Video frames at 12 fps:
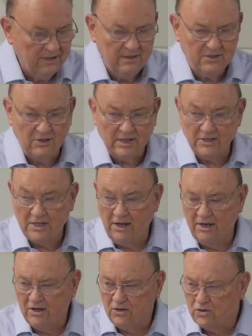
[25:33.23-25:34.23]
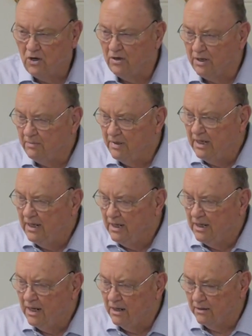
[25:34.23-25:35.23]
so that's how you control him.
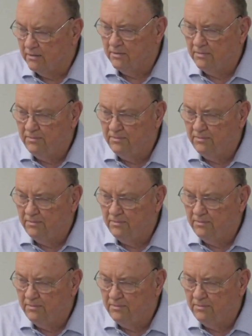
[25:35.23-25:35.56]
No,